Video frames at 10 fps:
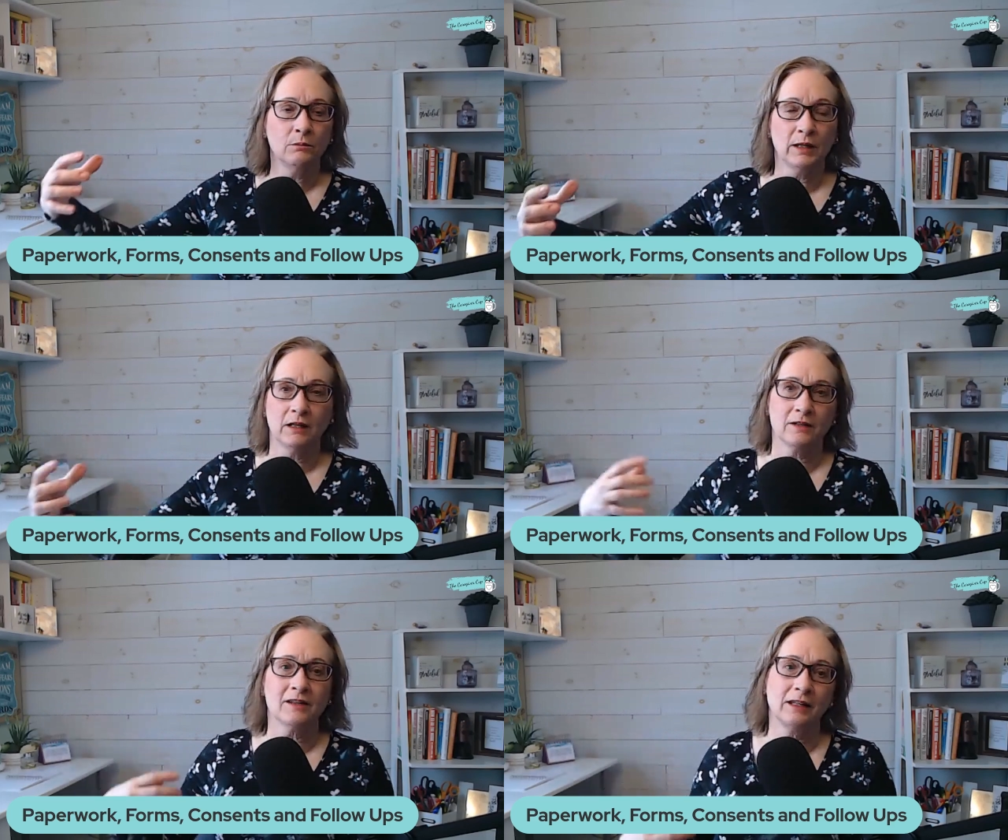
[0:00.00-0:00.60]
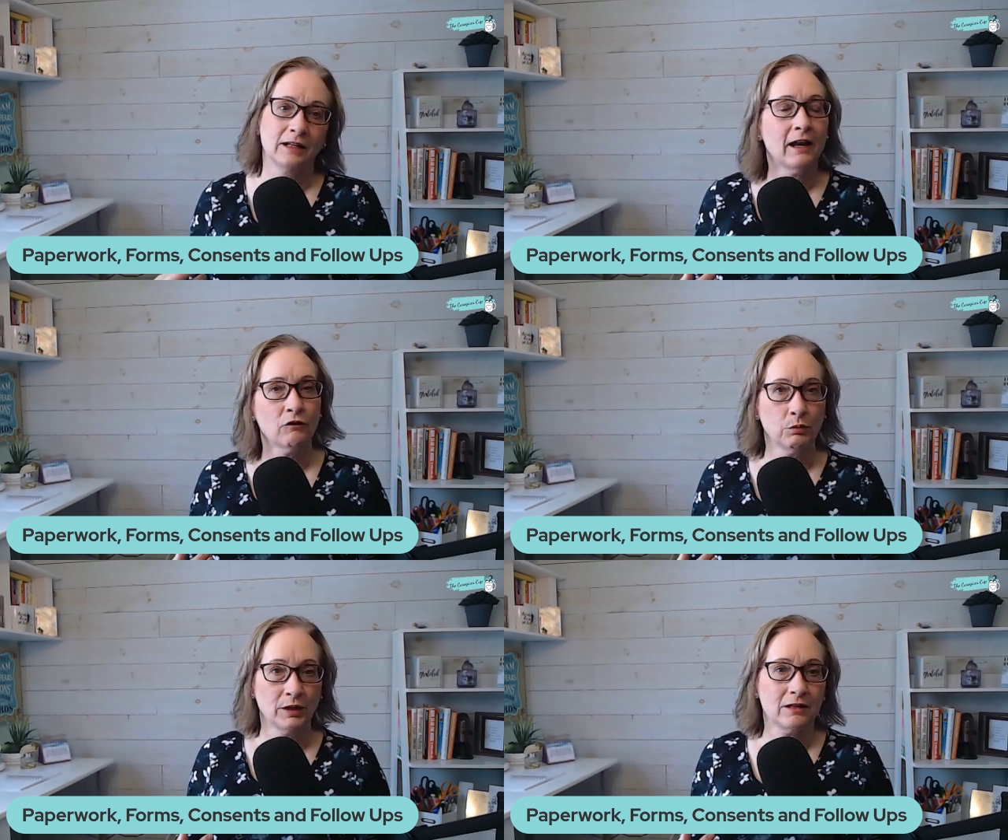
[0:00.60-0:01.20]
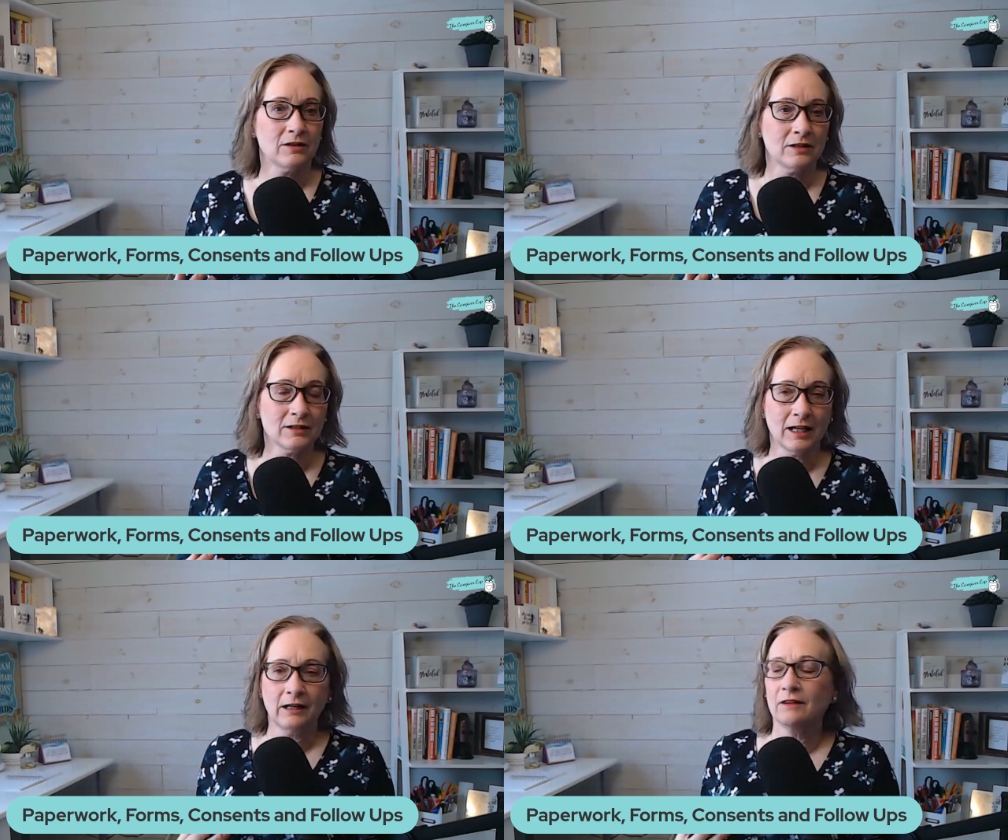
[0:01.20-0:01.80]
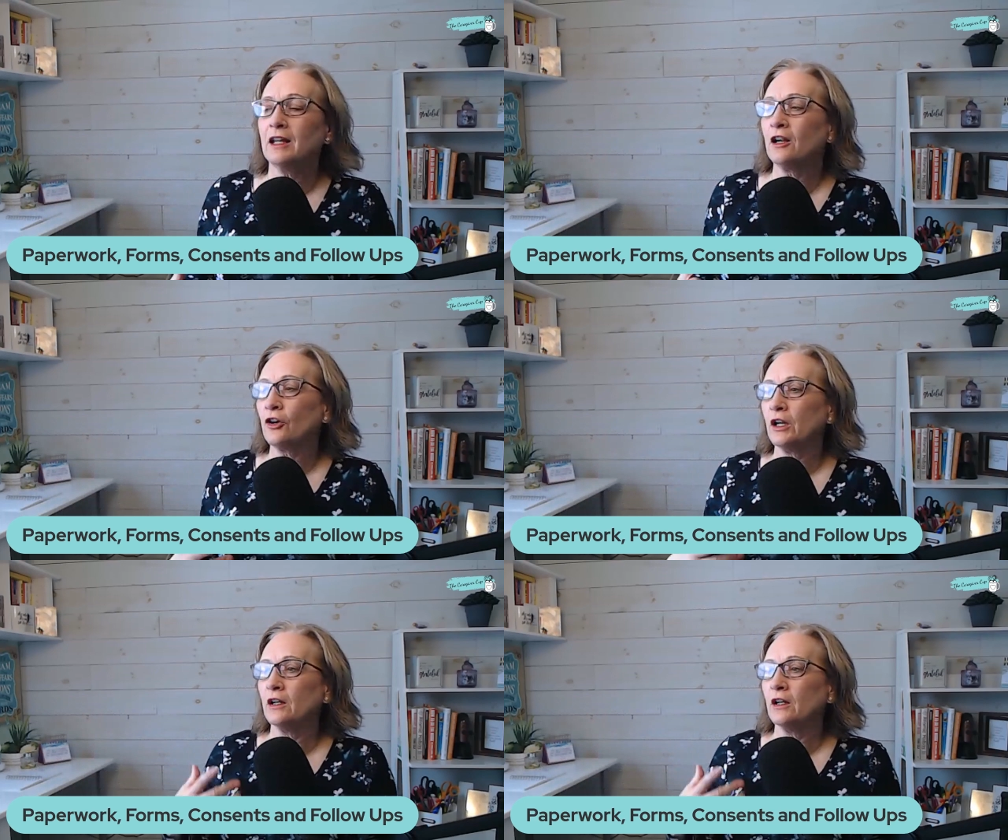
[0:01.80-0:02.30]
because they didn't have a place to stay in the area.